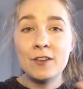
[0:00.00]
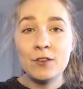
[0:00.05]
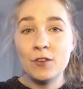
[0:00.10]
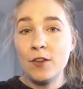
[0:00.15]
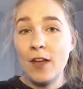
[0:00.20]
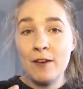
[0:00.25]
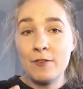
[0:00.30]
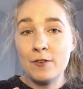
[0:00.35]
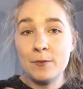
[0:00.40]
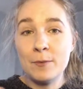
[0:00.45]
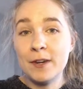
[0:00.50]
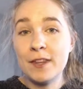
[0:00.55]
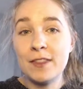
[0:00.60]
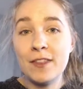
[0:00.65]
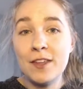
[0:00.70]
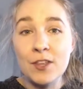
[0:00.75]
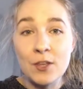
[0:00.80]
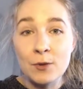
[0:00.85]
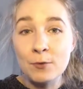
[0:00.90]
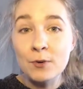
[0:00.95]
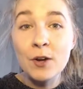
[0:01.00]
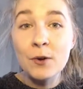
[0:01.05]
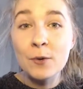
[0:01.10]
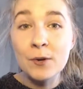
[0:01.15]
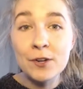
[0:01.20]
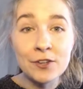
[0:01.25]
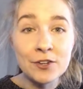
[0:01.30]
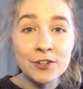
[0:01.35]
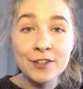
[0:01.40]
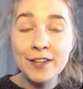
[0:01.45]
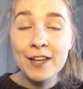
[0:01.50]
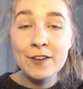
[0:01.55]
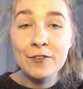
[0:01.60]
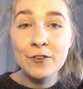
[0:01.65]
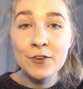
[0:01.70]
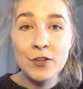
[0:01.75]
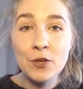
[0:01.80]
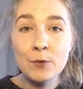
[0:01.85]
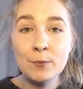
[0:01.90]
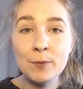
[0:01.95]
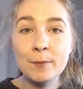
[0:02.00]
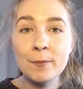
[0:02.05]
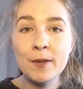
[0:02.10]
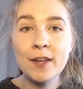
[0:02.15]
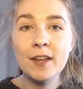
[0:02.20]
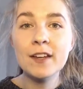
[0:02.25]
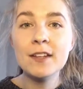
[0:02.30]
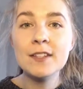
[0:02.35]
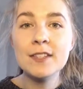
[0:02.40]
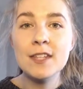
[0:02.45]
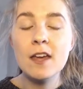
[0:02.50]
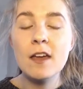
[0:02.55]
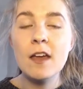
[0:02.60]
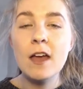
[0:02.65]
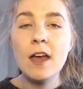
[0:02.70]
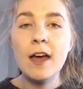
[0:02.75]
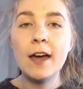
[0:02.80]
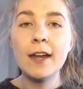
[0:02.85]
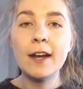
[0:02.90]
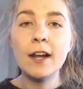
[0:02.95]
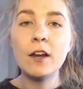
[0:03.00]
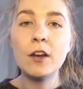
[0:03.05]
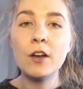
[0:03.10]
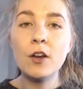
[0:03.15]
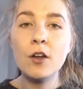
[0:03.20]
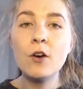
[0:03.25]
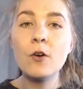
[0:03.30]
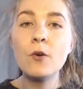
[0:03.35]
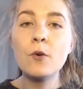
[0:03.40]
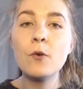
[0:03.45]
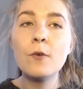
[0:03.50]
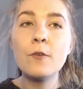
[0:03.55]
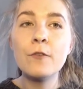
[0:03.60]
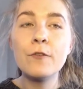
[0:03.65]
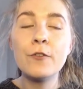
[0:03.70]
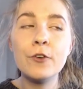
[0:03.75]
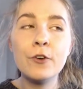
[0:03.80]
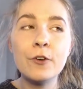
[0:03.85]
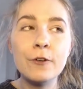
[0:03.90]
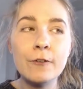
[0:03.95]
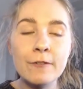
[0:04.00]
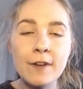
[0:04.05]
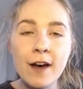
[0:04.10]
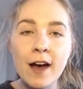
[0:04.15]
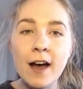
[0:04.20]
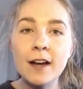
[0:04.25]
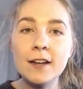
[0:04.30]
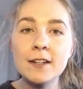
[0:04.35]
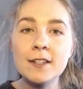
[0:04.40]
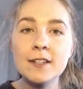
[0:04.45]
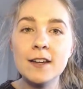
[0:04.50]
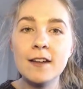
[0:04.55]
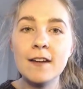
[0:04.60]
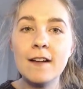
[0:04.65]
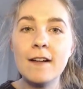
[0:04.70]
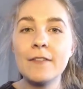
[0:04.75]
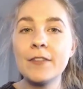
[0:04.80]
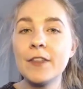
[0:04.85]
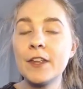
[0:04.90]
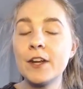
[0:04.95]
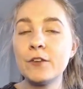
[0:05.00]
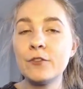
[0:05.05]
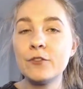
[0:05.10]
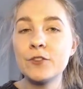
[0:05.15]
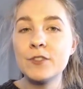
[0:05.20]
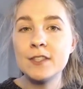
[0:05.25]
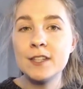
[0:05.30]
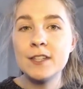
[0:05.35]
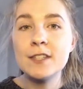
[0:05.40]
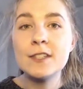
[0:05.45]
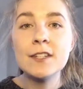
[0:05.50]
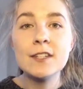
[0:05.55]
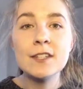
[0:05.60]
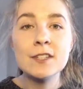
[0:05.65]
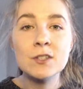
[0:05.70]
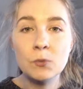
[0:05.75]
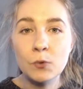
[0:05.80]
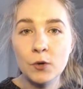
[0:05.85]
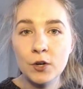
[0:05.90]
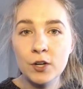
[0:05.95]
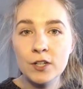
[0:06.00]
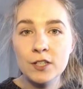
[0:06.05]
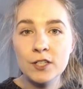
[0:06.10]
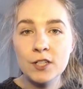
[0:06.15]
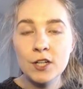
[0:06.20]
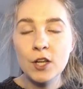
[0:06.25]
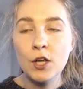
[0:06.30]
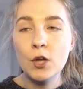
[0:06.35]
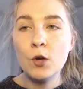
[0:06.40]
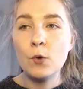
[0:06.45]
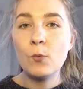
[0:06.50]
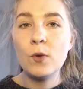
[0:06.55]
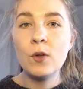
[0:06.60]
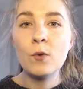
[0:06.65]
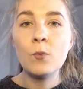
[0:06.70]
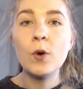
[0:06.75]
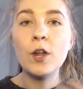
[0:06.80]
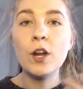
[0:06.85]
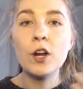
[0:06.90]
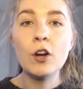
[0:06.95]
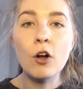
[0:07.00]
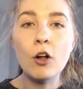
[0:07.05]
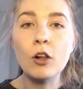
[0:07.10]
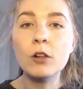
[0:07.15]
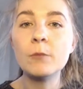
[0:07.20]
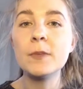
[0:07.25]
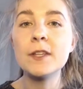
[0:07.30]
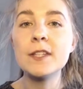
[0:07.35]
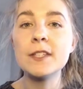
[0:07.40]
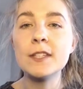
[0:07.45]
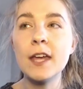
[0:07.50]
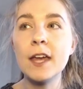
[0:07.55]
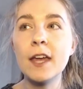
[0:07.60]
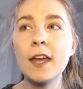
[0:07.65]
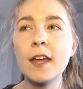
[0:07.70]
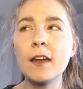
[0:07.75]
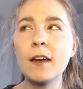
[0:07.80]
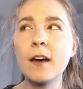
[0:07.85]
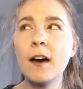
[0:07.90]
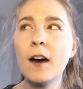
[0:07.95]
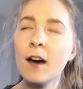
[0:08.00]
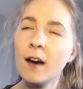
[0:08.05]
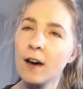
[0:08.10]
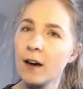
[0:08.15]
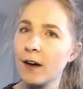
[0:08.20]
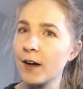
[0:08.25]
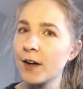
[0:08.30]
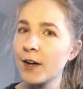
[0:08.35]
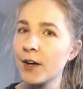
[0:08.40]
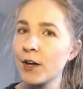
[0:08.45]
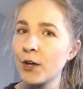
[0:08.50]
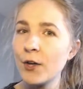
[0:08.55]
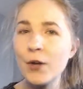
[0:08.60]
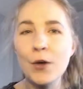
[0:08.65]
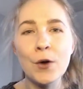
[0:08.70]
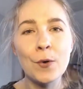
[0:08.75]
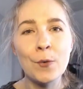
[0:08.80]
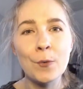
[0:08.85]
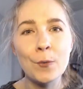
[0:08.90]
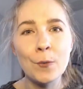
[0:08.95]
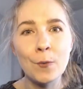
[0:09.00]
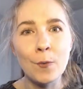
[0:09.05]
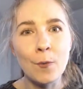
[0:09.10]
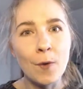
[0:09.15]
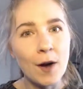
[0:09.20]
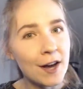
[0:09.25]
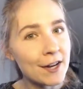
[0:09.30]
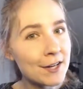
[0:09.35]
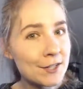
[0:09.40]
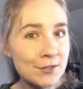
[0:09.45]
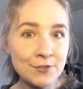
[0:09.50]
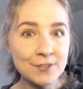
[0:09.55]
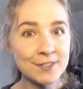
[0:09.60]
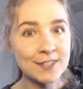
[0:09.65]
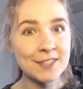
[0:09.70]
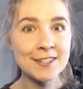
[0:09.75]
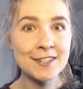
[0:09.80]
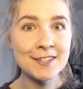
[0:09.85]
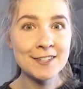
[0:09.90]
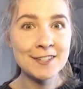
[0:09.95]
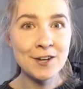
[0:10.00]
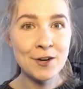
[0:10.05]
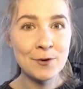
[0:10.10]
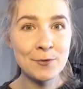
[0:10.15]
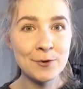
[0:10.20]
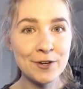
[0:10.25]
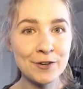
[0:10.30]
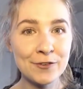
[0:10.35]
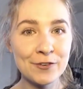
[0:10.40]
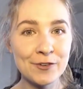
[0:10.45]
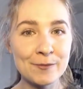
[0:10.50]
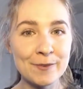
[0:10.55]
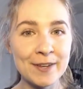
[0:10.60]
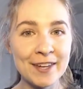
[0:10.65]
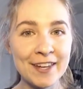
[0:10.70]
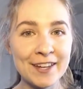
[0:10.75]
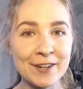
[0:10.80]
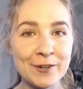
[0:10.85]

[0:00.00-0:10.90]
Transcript: Everybody that you know in your life are human beings. And I know for a fact that if resistance worked, we wouldn't all be saying, why does resistance not work for me?